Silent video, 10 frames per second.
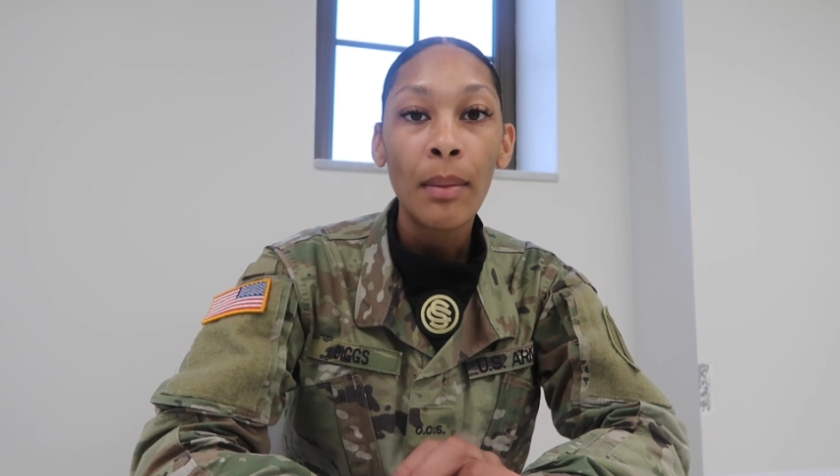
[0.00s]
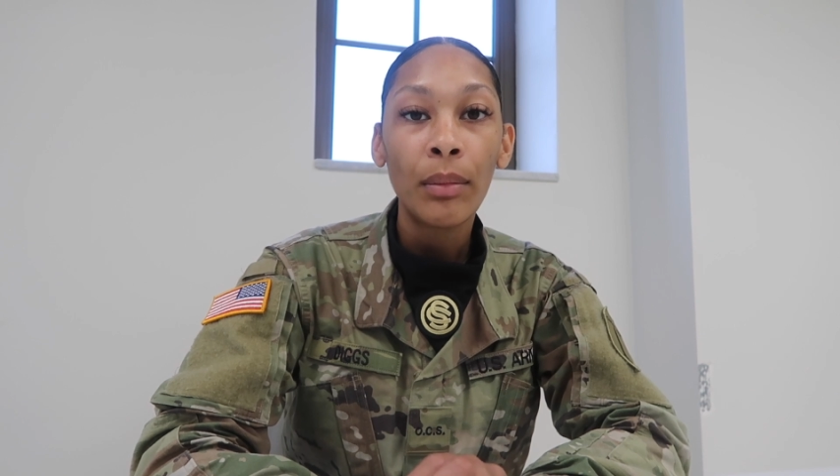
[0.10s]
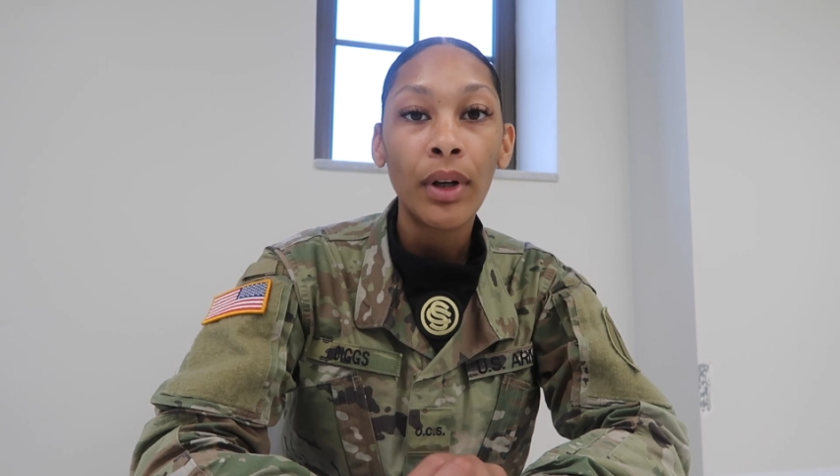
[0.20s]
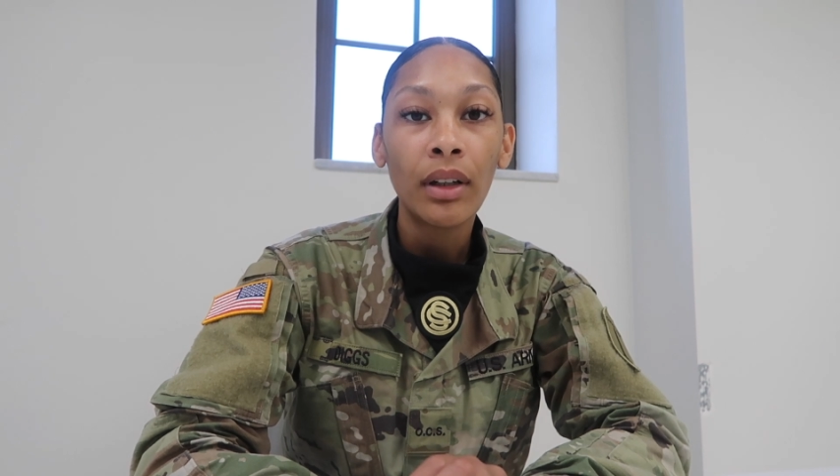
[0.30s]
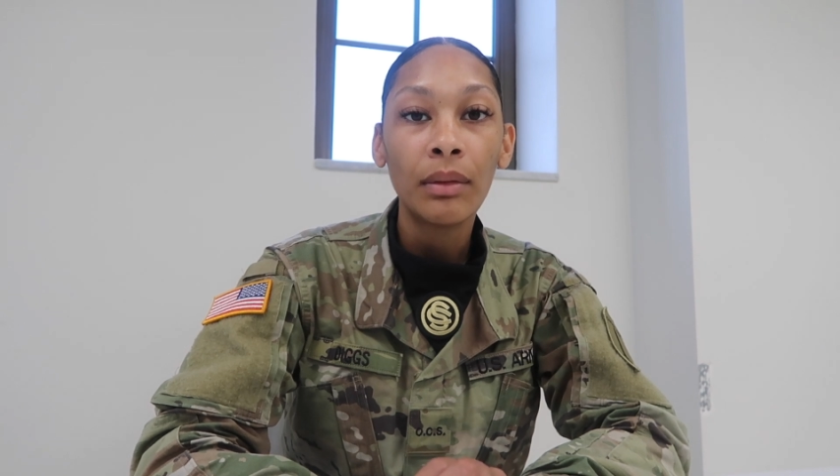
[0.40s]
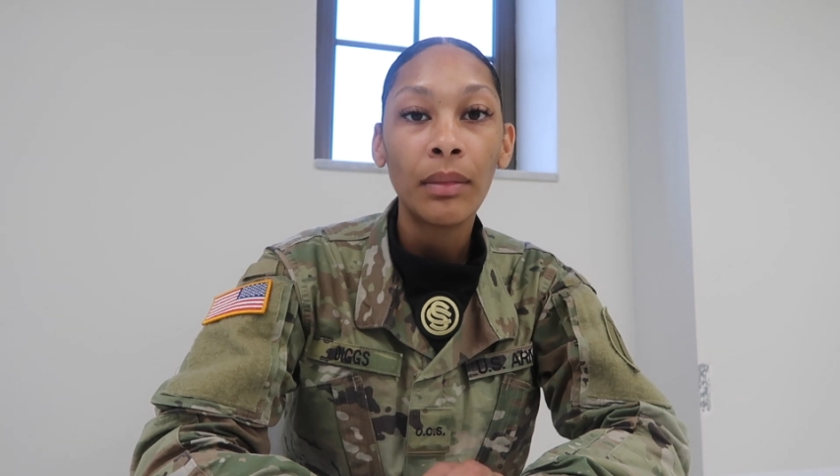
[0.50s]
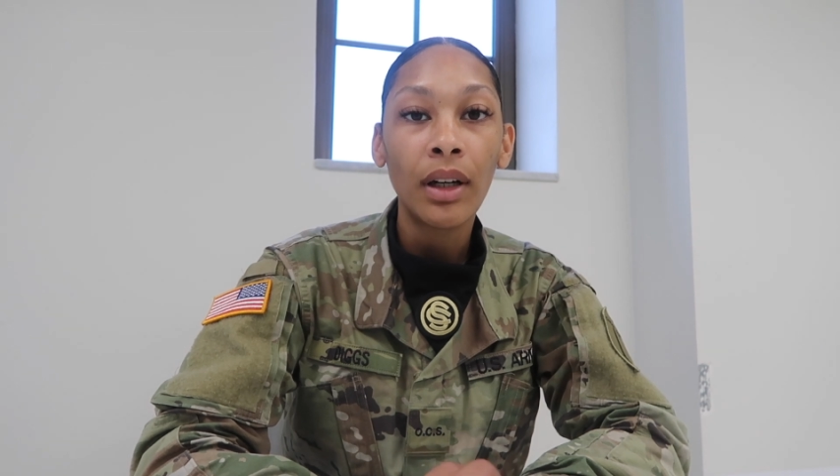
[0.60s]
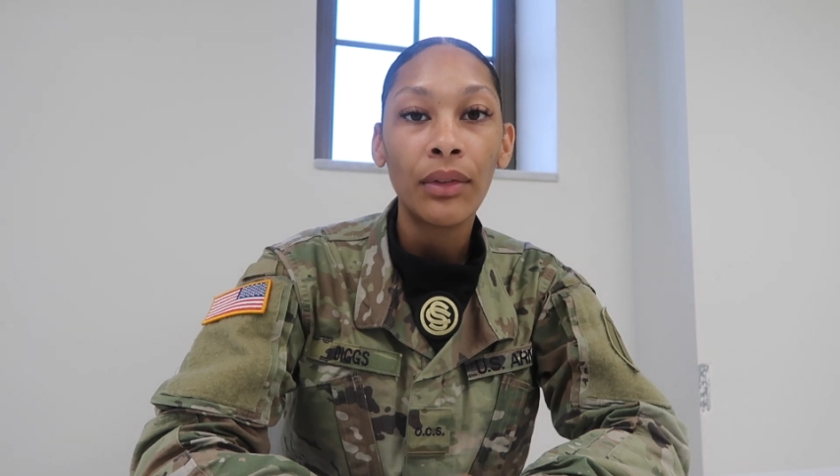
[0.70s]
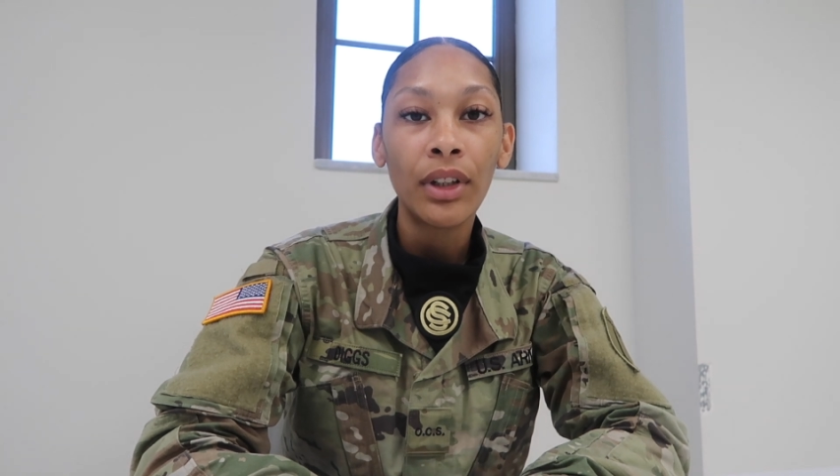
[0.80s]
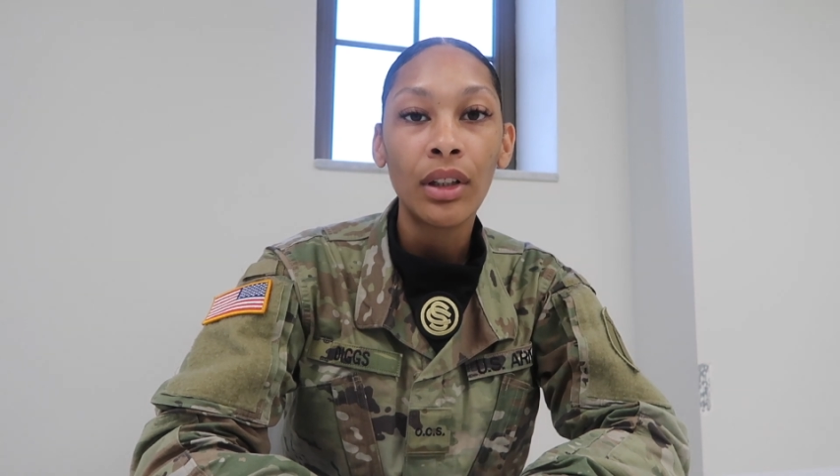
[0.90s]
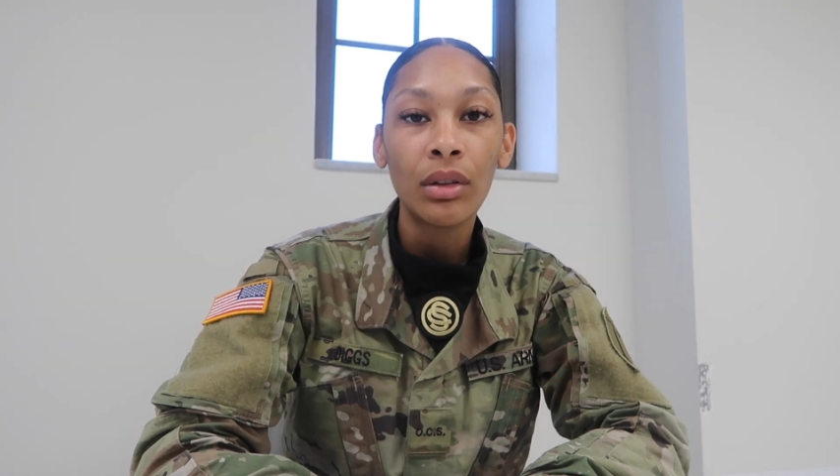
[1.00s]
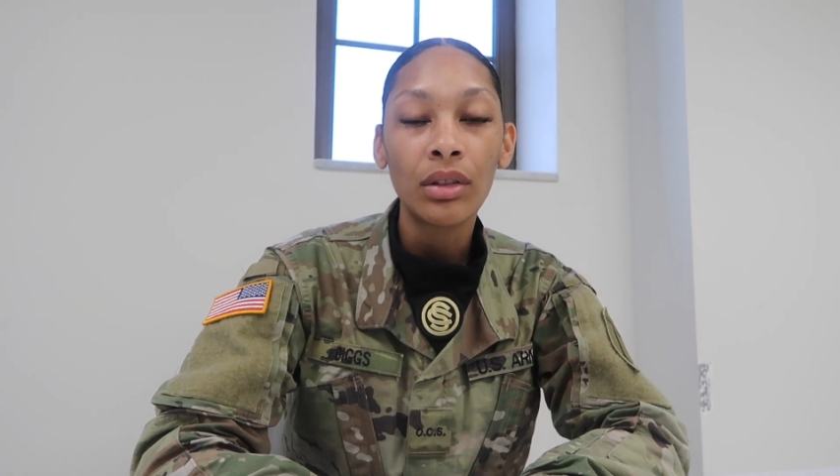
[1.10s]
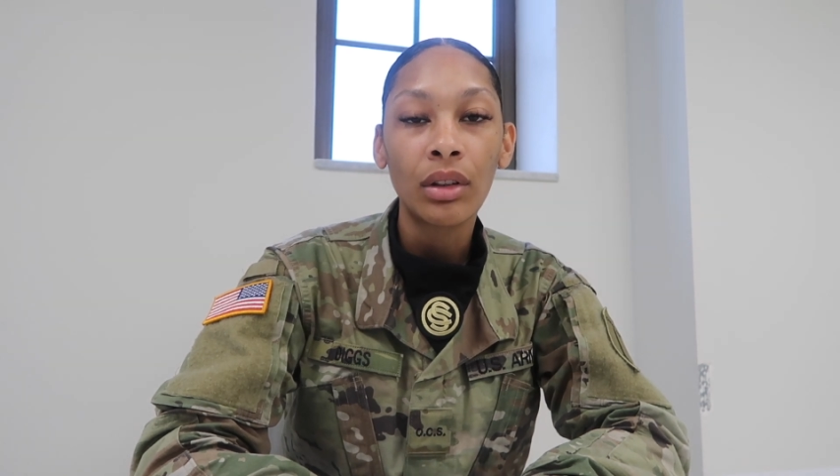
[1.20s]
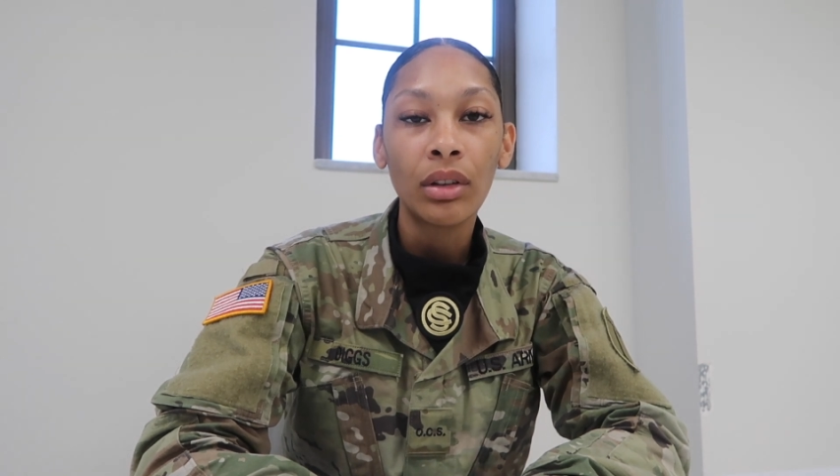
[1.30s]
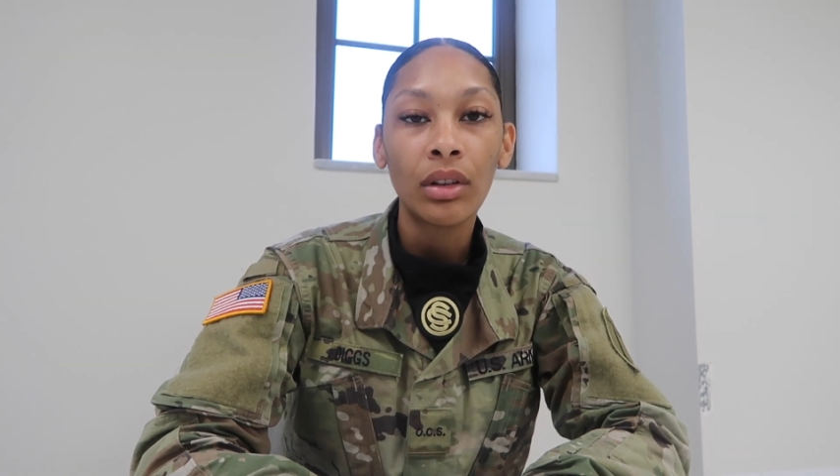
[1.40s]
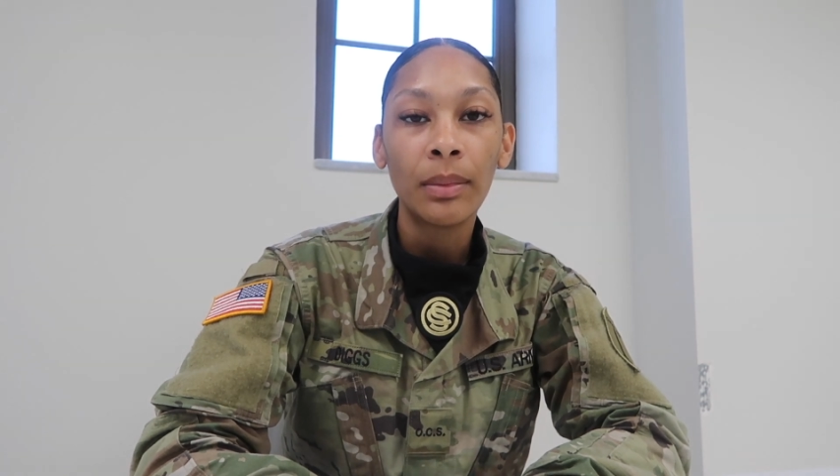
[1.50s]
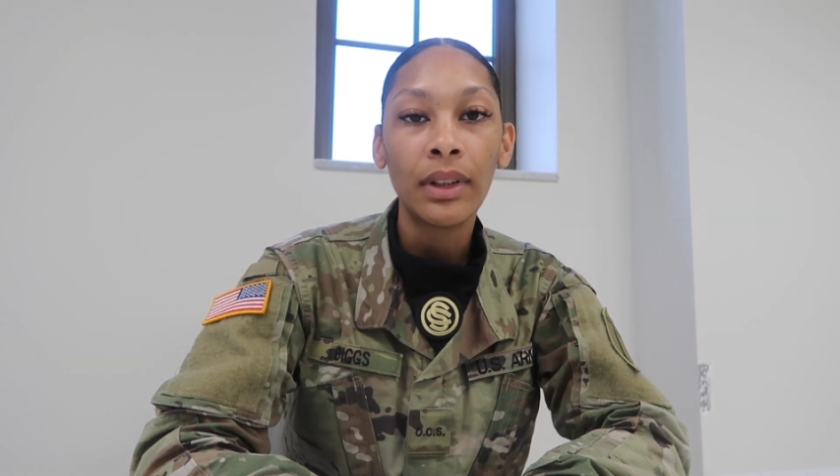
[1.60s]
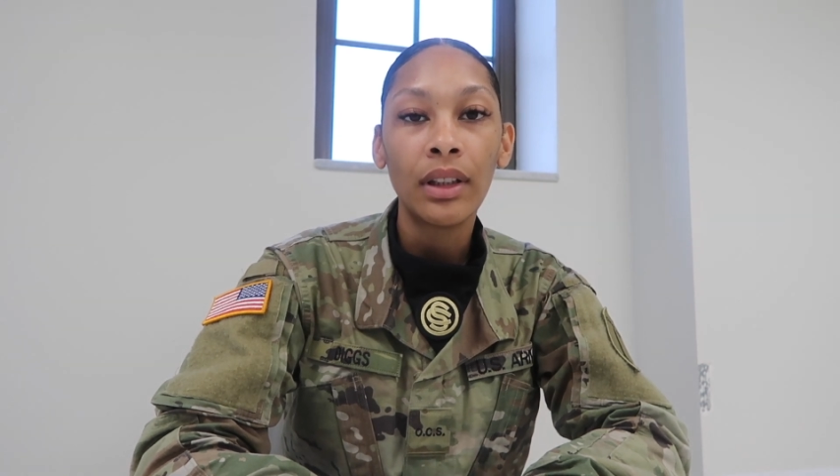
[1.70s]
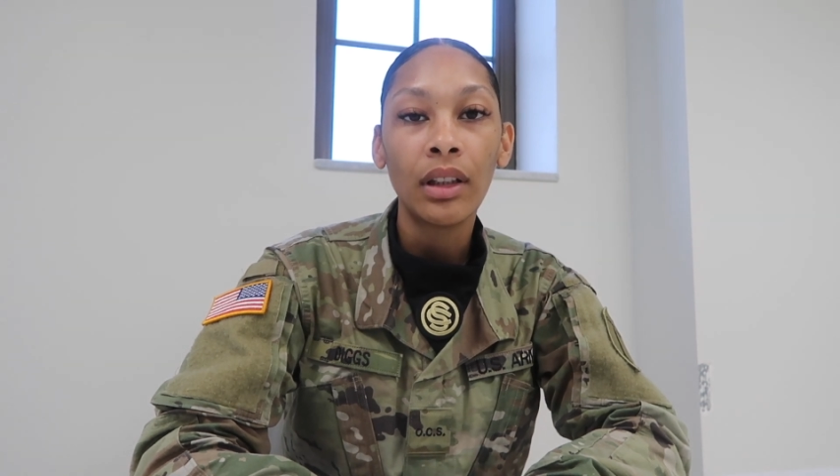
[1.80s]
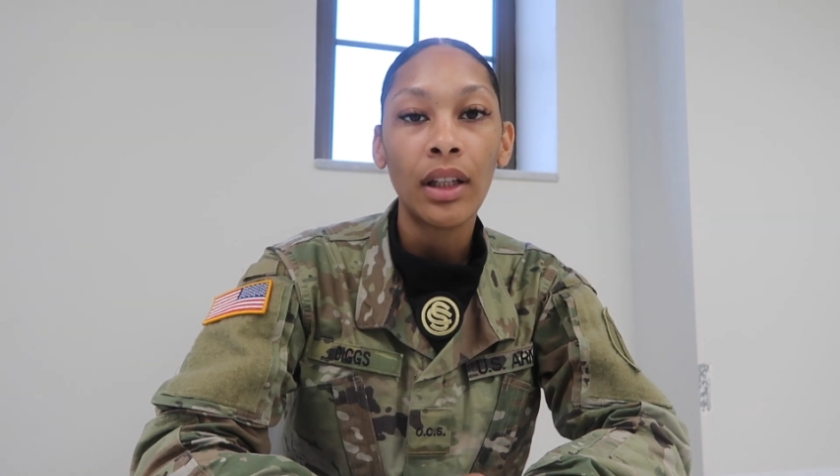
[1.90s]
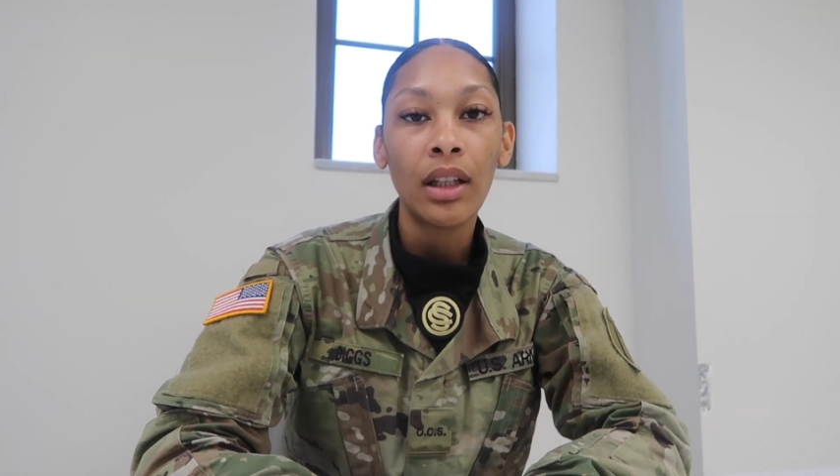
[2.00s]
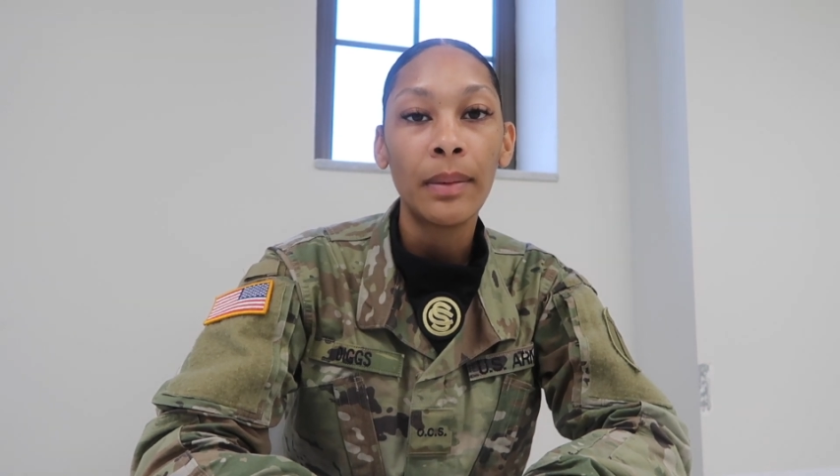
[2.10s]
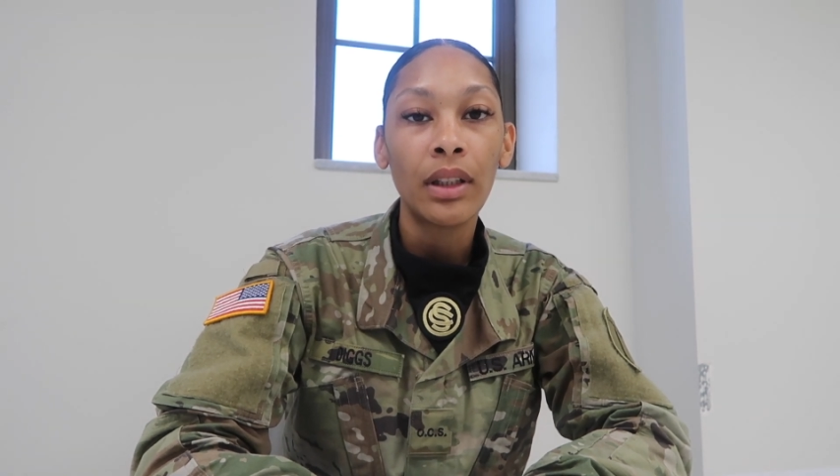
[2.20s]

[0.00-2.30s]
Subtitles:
but my videos are a little bit delayed